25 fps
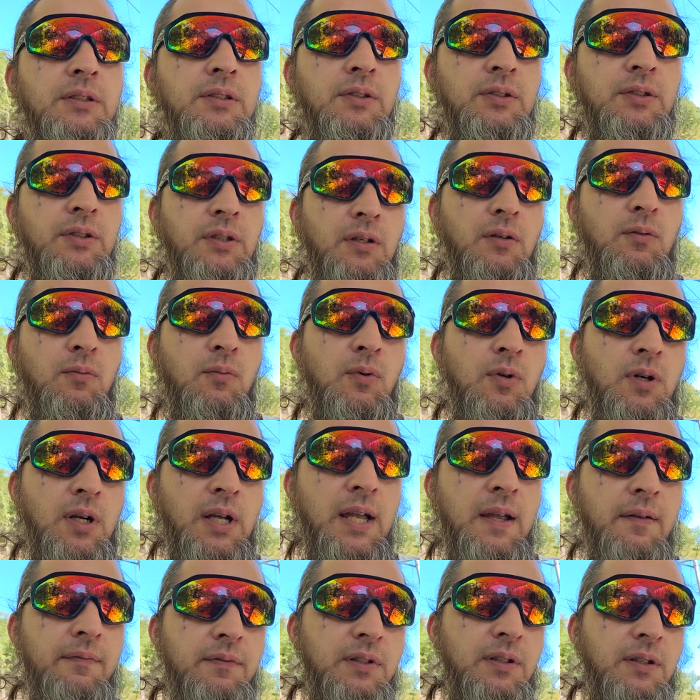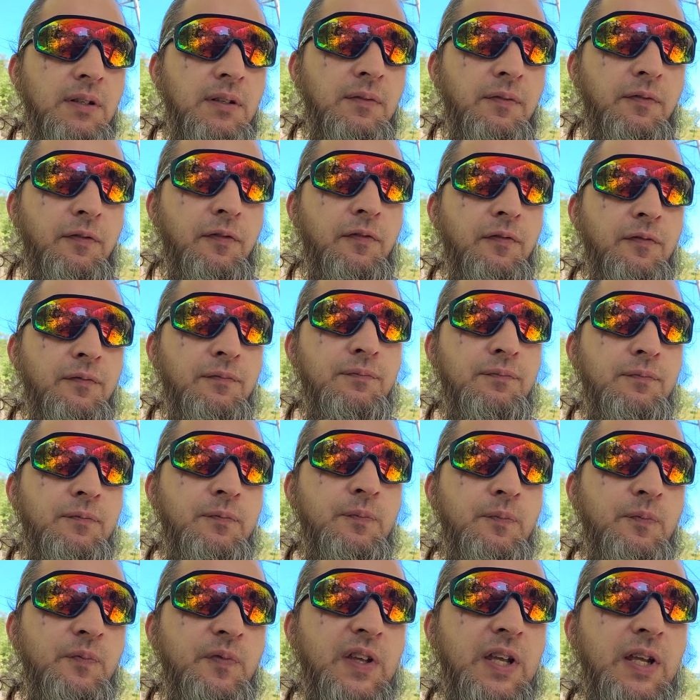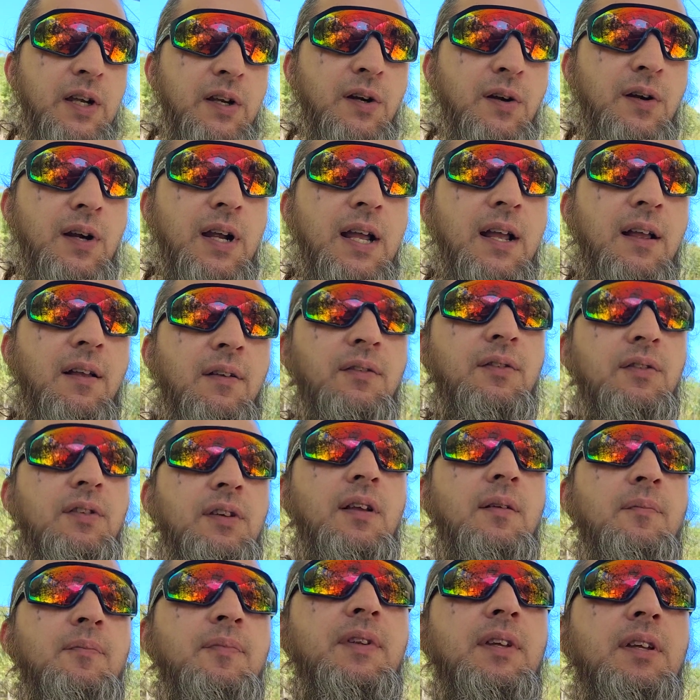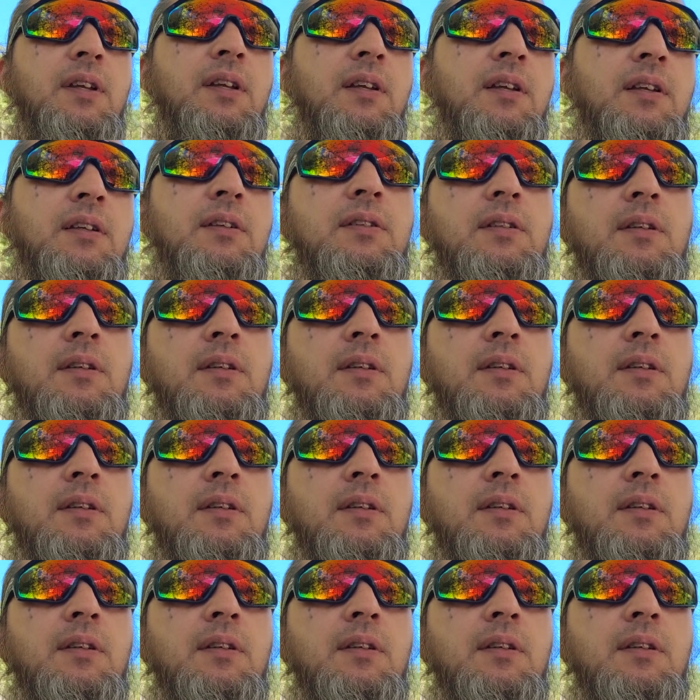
So we'll have to figure out something